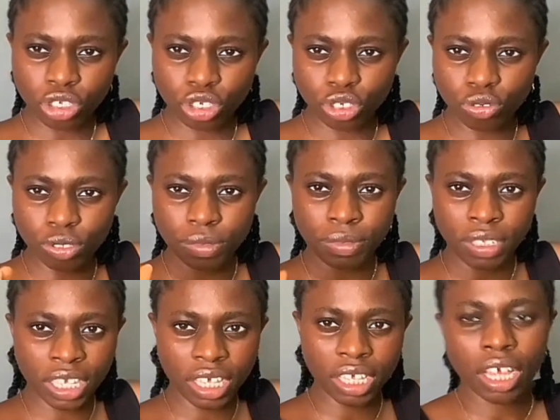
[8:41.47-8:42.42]
showed
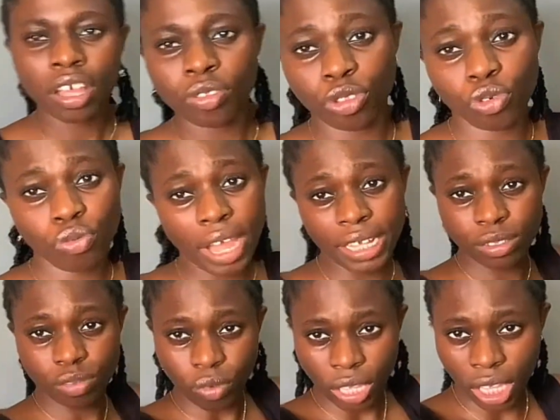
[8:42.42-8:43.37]
me the right
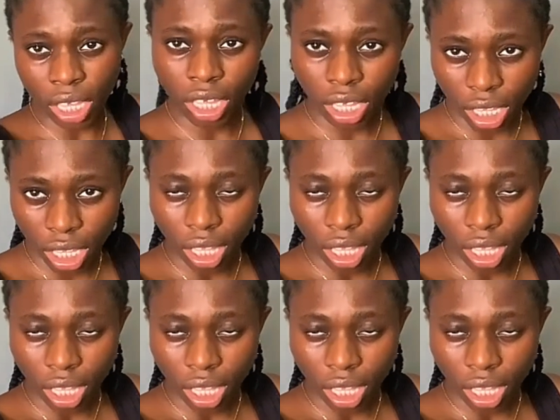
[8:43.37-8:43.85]
way